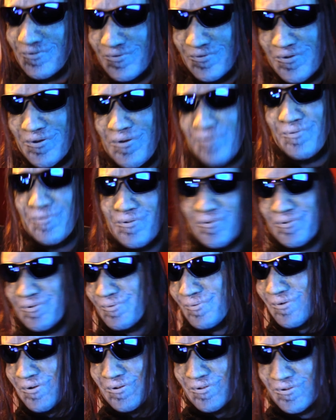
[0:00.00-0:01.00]
If you haven't heard
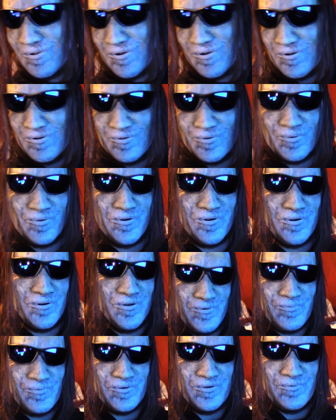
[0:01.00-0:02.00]
about that, it's where
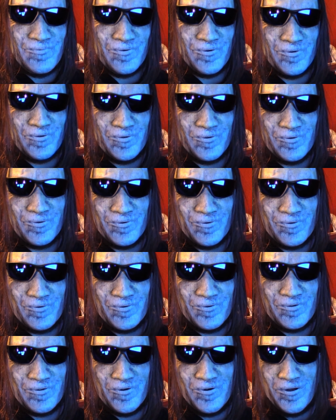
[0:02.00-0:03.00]
people
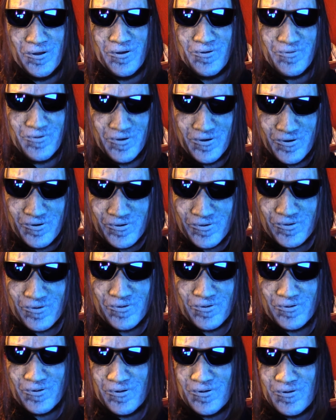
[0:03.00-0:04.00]
don't have
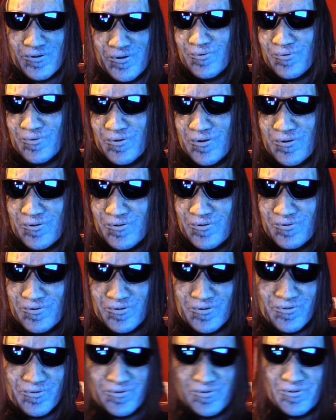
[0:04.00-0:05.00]
houses. They live in
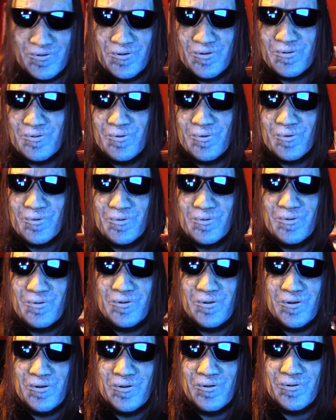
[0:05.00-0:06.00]
their vehicles
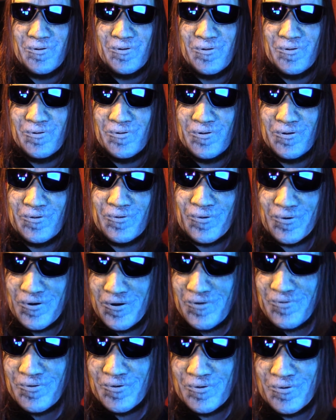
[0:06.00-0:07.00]
and they
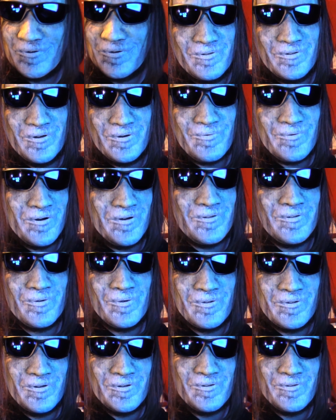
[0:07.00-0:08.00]
travel. I might
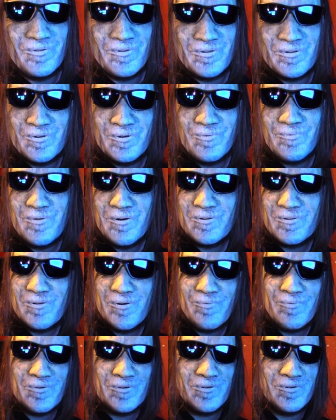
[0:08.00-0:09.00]
do another video about
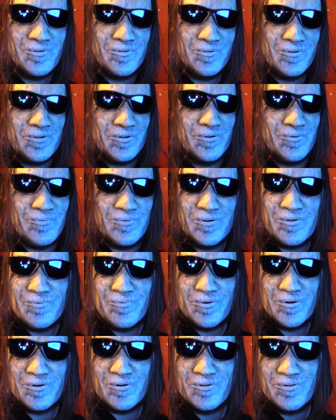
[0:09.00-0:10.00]
that because a
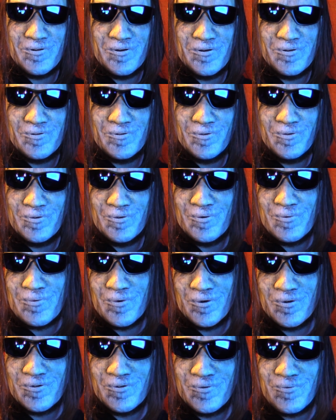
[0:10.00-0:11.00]
big part of that is
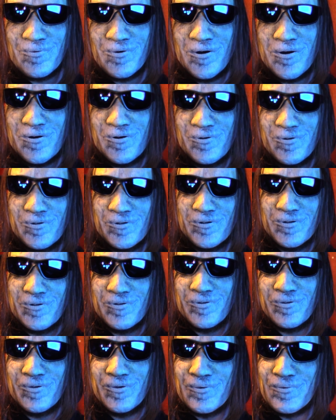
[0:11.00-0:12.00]
super inspiring
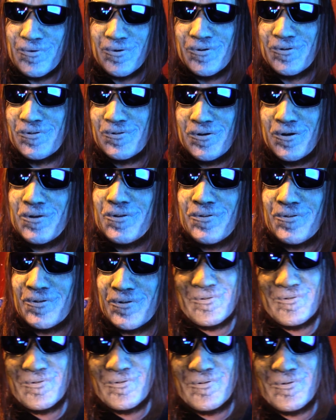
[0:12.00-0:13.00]
and super
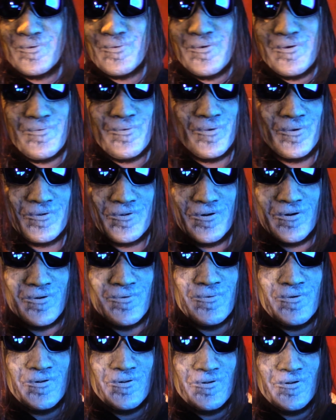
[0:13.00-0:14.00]
enticing. So maybe we'll talk
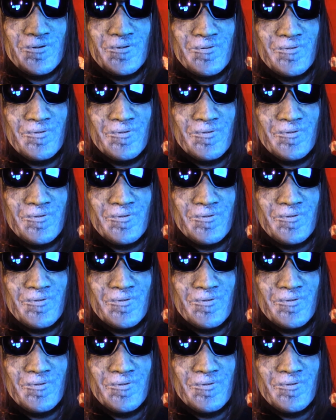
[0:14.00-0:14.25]
about that in the